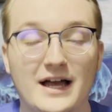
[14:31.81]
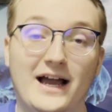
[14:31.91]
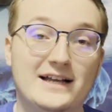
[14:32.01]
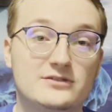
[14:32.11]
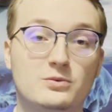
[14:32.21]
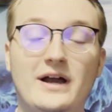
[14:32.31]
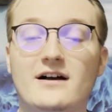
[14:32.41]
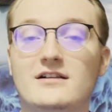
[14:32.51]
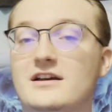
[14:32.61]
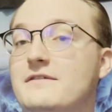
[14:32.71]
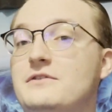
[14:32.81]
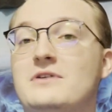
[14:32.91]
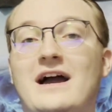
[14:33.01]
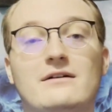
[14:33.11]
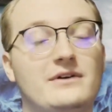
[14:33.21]
As well, if you
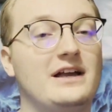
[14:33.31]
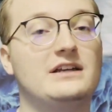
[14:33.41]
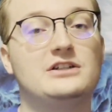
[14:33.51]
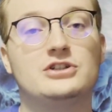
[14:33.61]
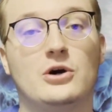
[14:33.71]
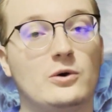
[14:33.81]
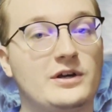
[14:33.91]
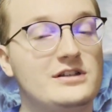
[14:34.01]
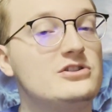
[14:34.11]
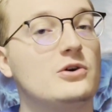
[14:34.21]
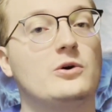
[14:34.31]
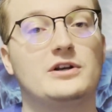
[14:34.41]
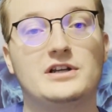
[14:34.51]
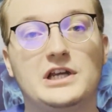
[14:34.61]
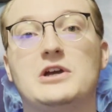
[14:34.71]
have any tokens or
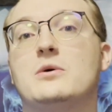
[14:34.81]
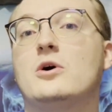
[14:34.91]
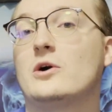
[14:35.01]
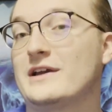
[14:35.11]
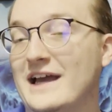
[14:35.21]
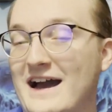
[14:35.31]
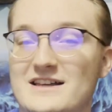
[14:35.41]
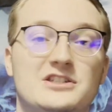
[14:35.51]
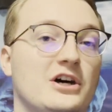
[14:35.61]
Neo or gas